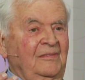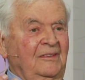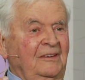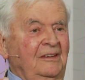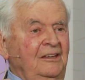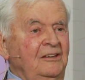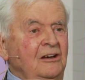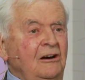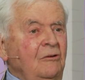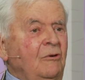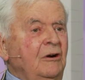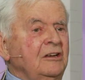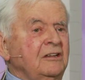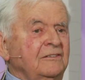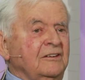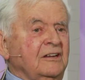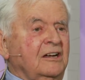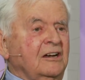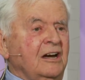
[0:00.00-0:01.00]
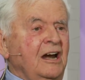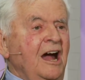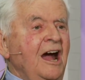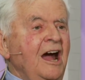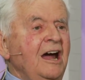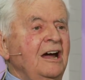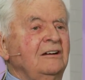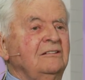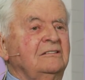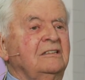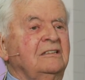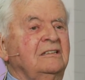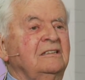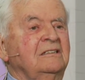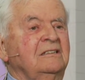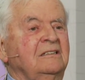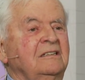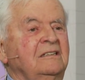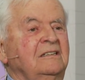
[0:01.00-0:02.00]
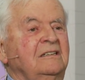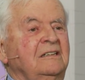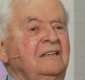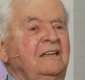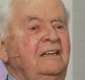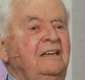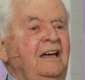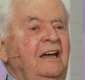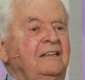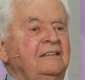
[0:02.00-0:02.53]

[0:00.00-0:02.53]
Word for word: They're not one of the crowd. He